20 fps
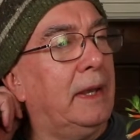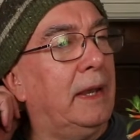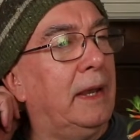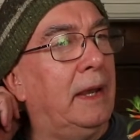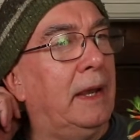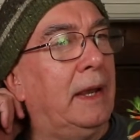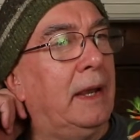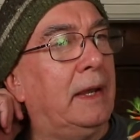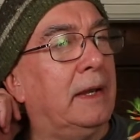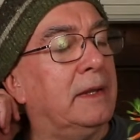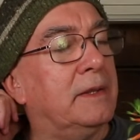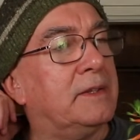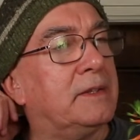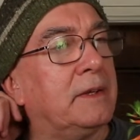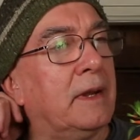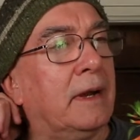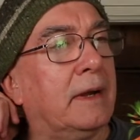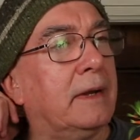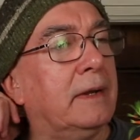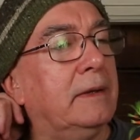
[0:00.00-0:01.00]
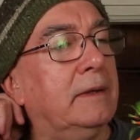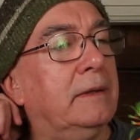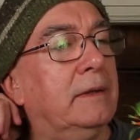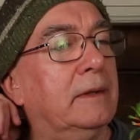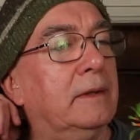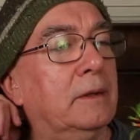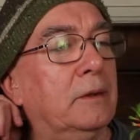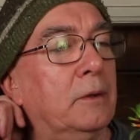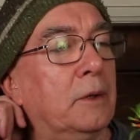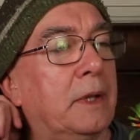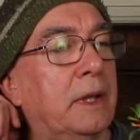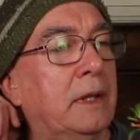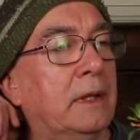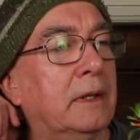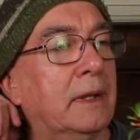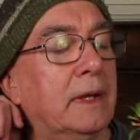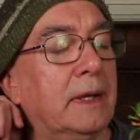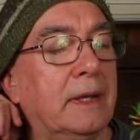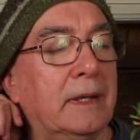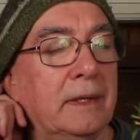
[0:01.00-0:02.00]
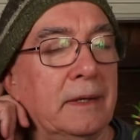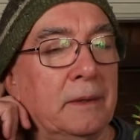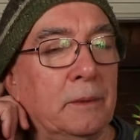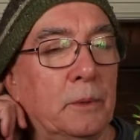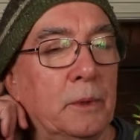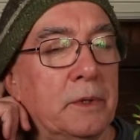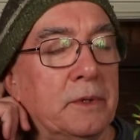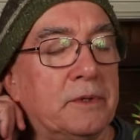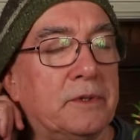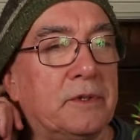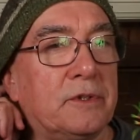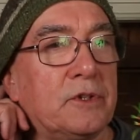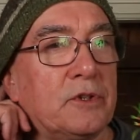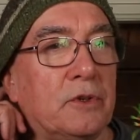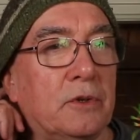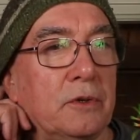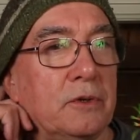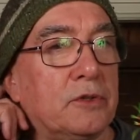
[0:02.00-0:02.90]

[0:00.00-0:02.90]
And it started looking like it was